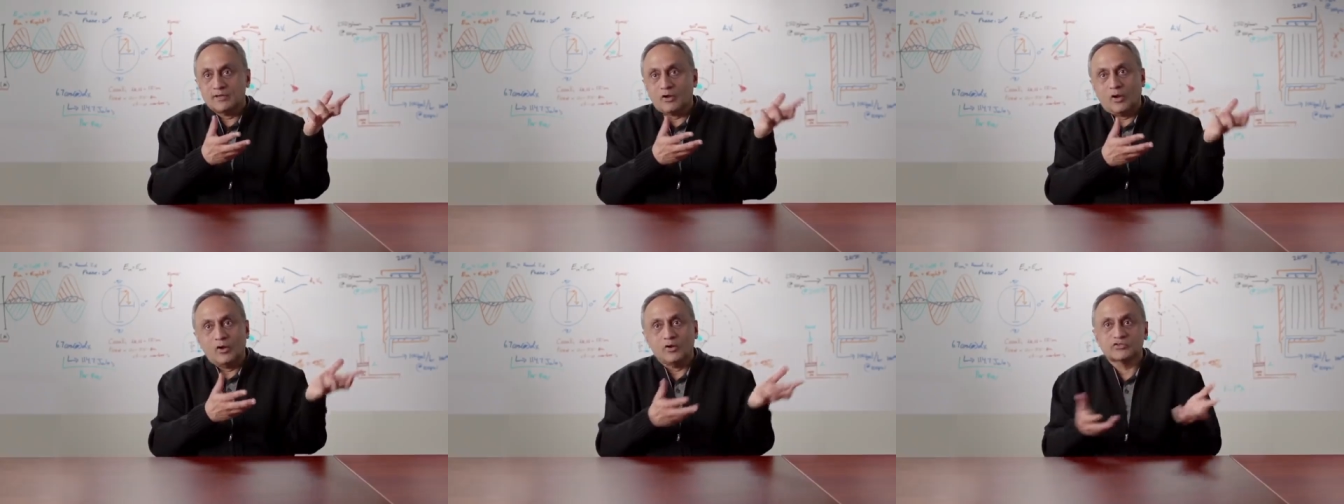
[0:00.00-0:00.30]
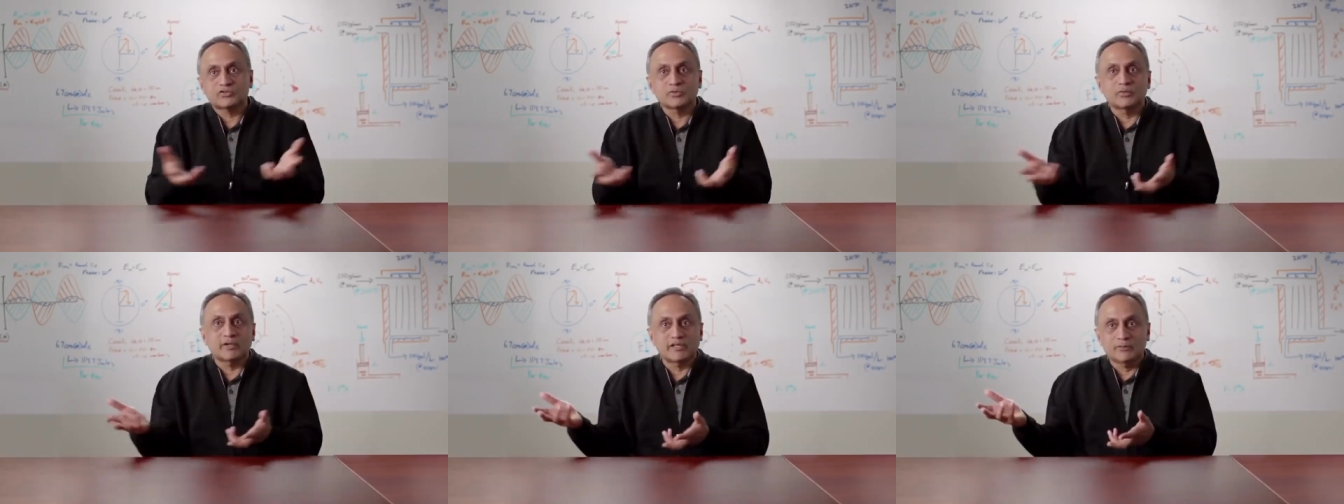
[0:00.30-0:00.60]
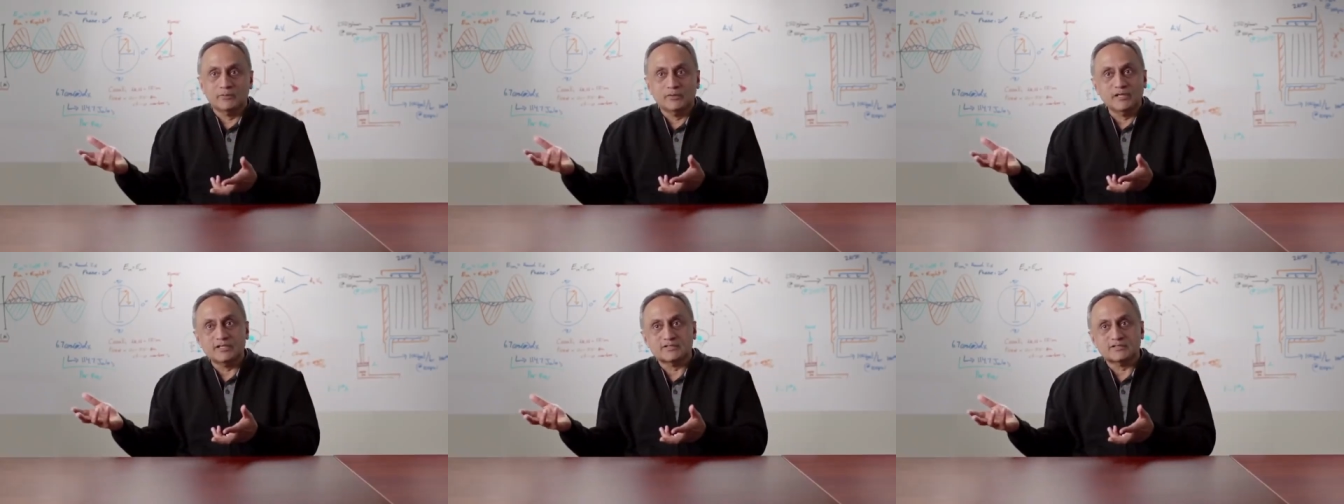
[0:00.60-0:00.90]
it hauls away
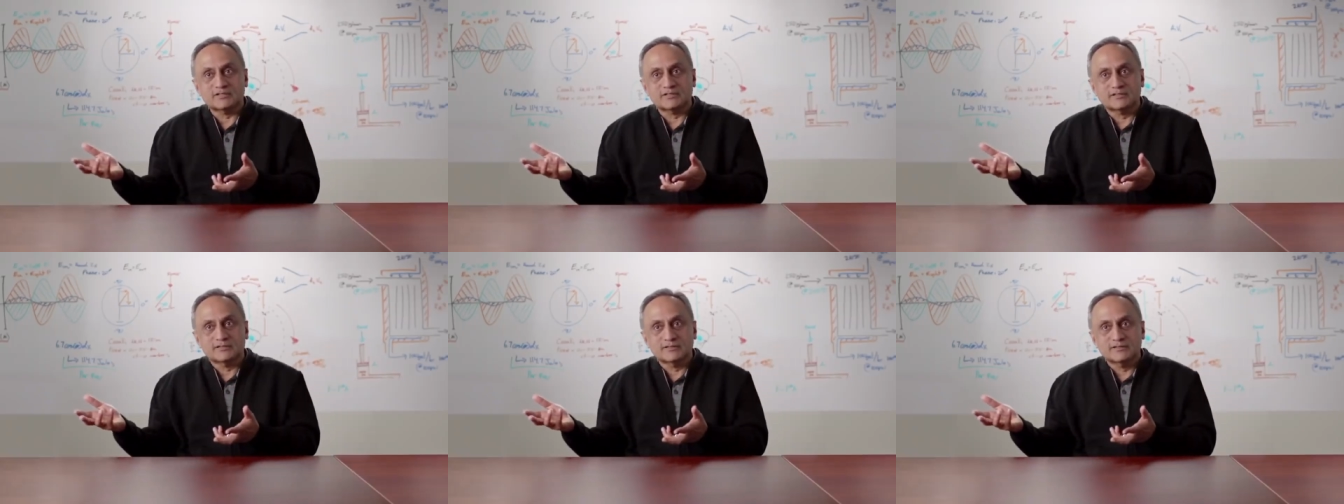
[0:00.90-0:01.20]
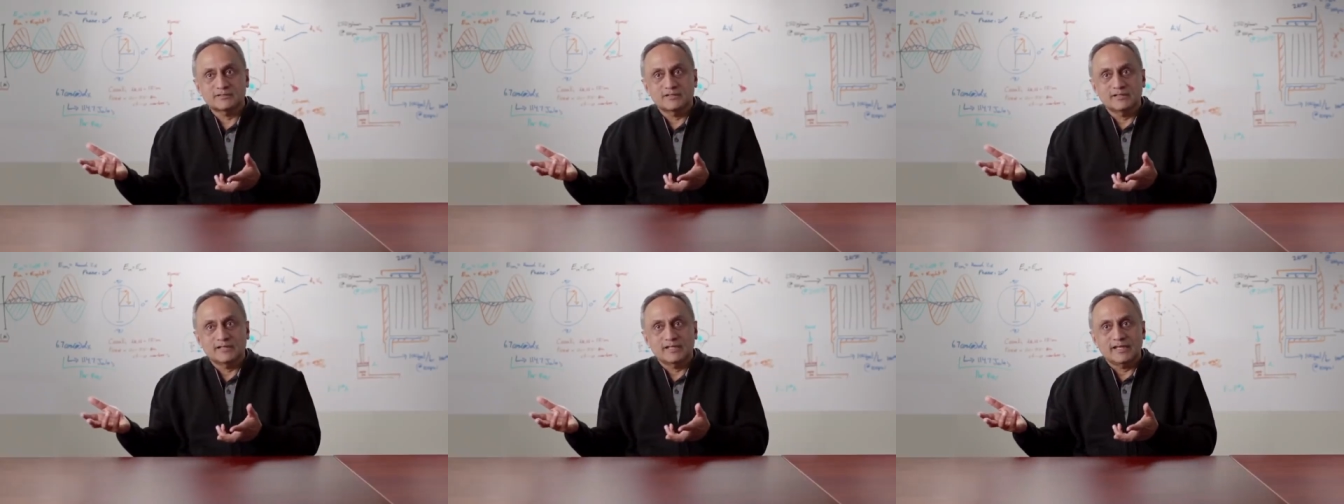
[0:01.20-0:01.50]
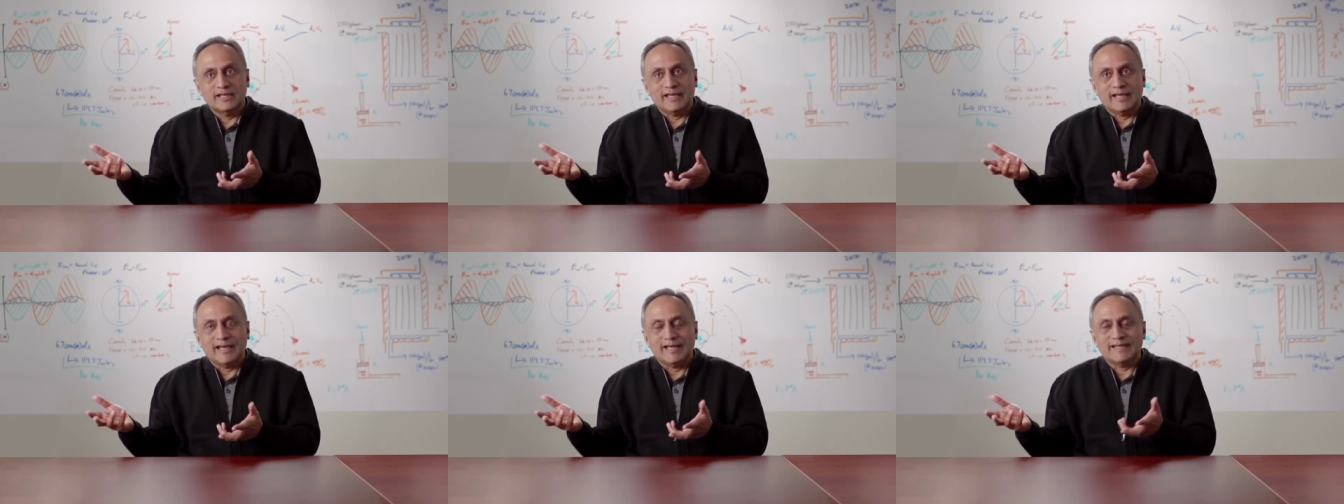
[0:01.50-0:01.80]
the waste.
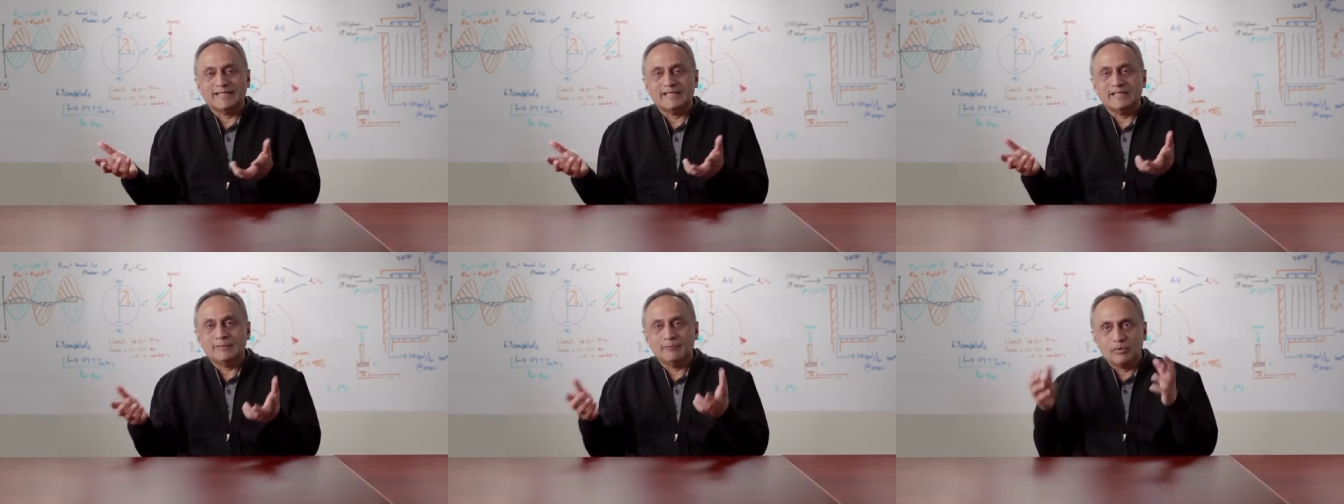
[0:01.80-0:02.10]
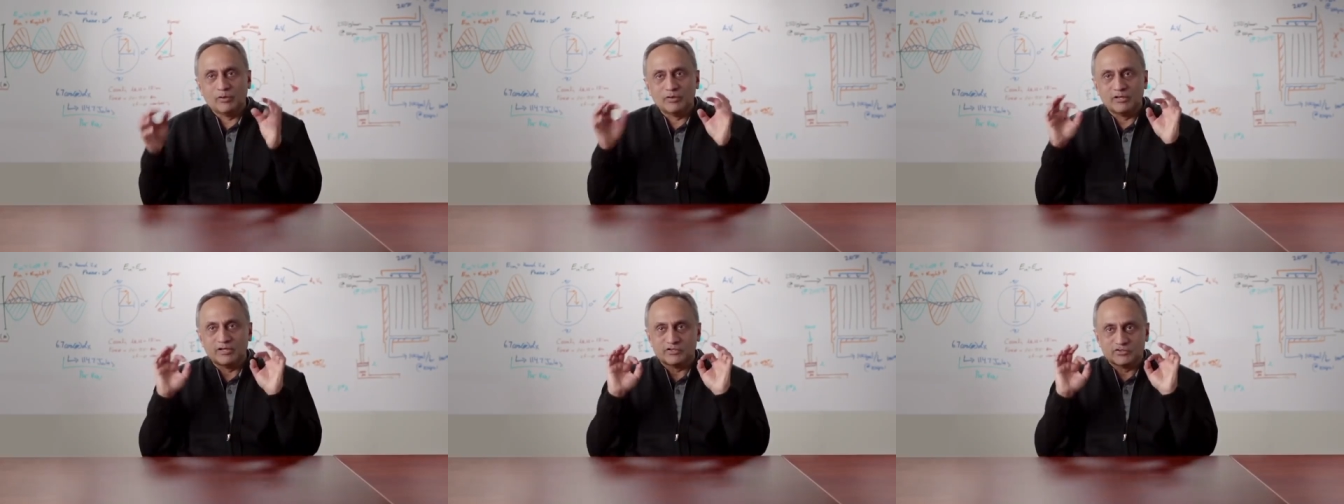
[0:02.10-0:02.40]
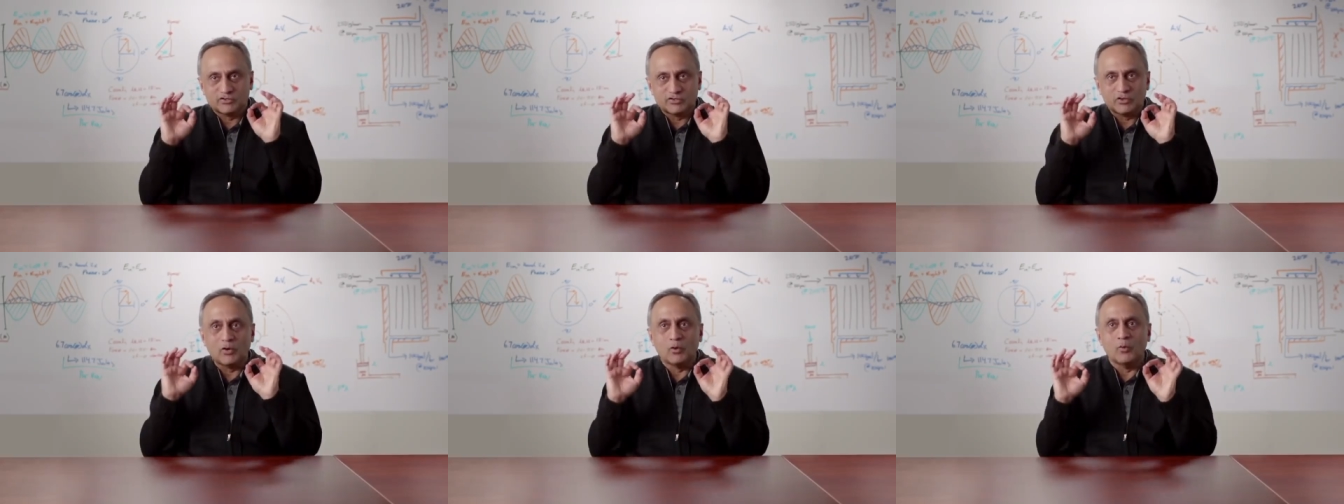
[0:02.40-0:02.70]
And he put it
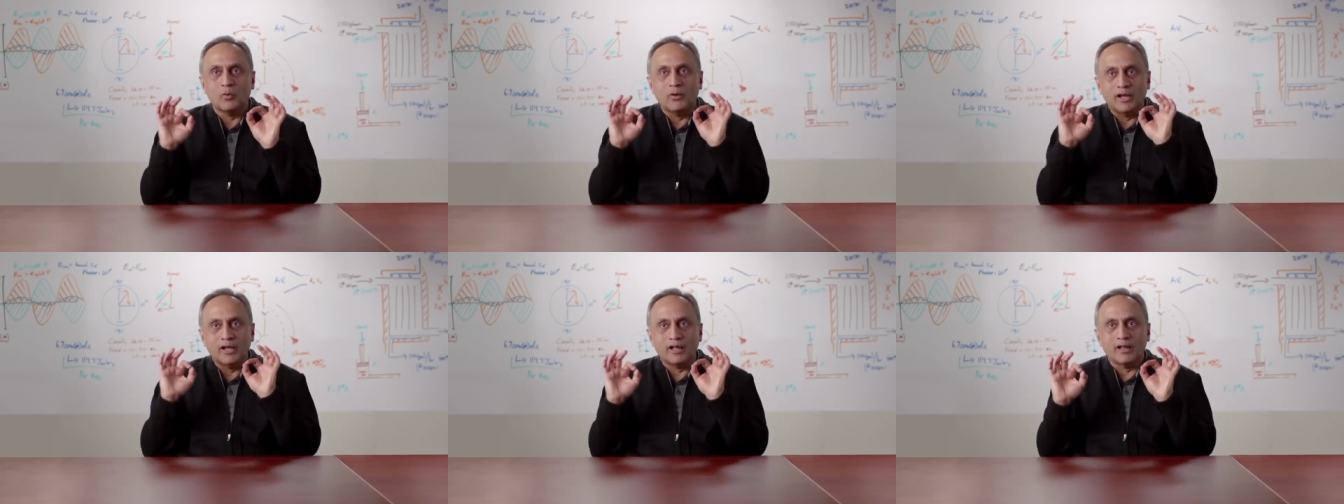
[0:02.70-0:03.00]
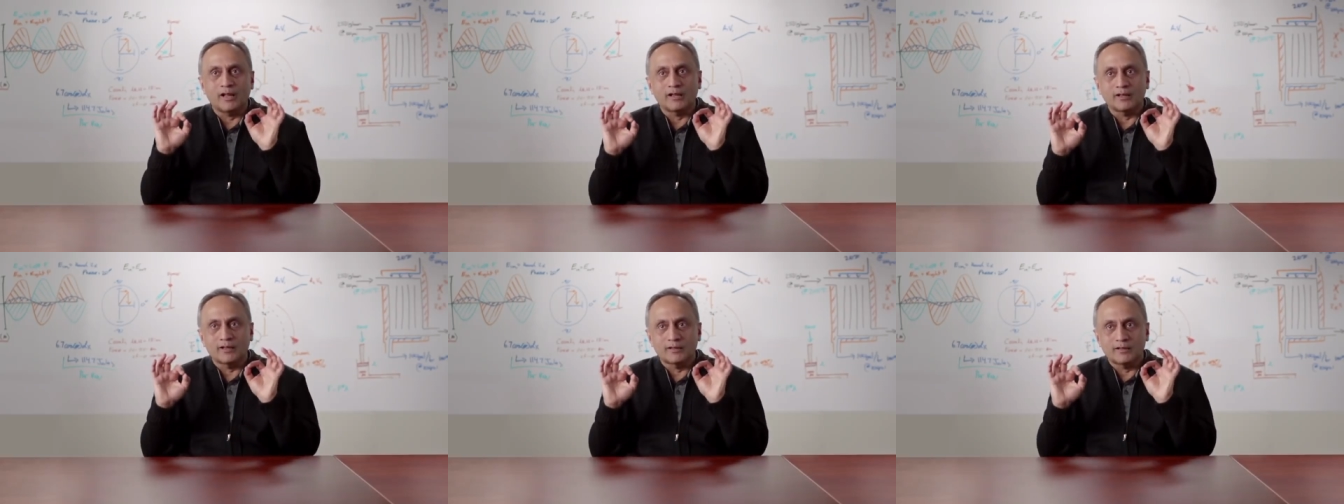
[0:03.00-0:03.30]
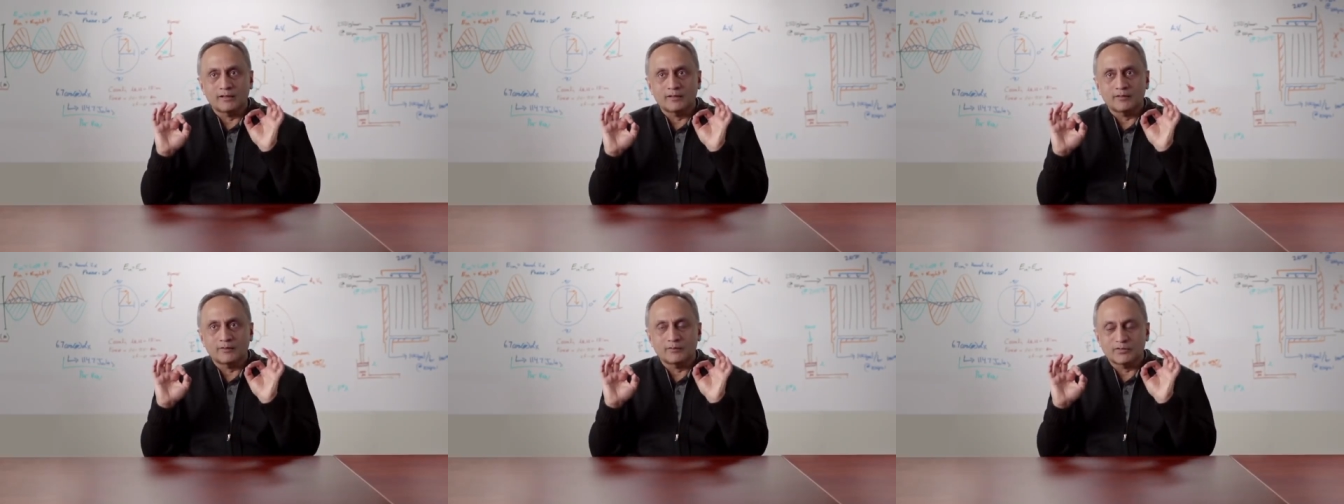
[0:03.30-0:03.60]
so well,
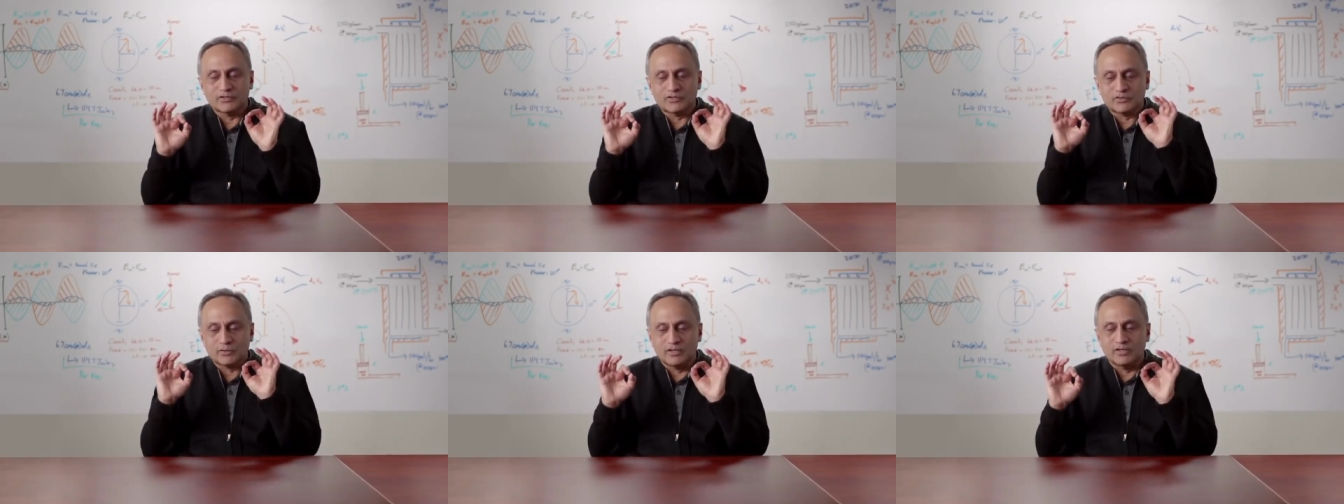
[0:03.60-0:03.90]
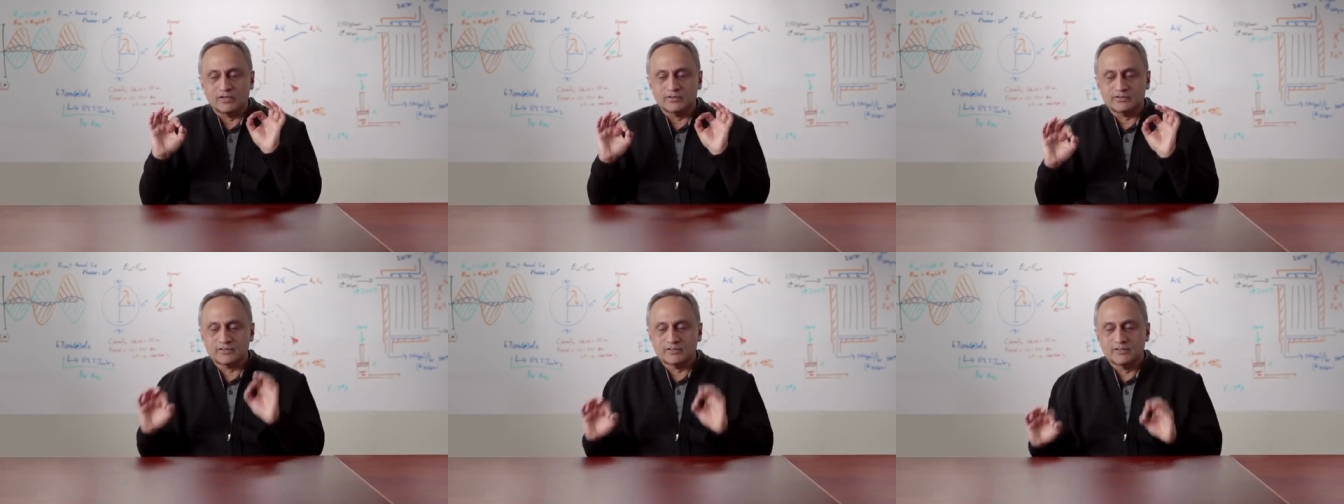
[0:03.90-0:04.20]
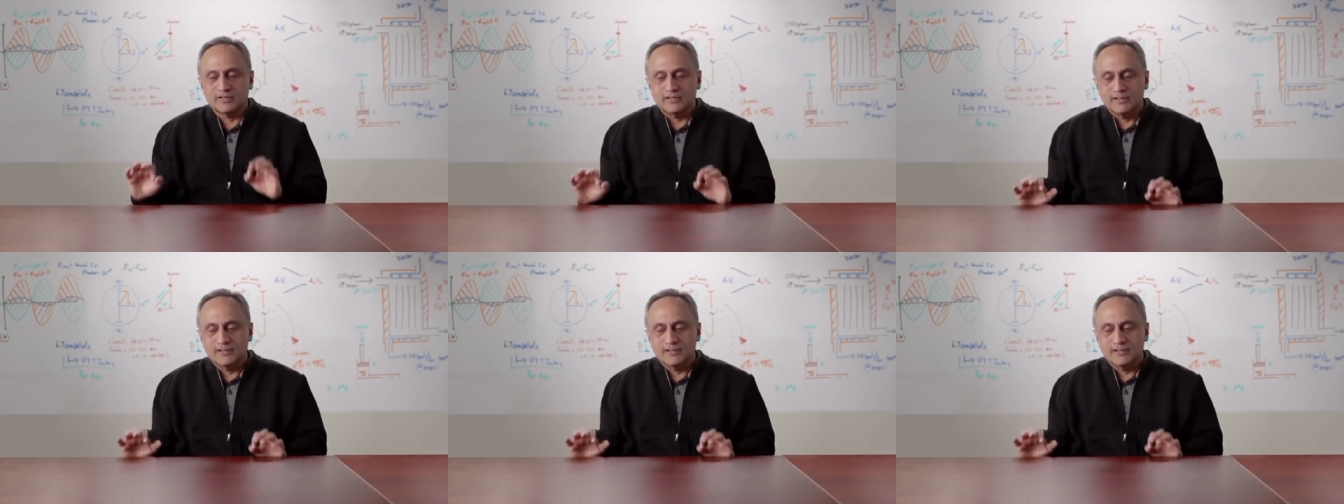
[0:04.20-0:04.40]
which was,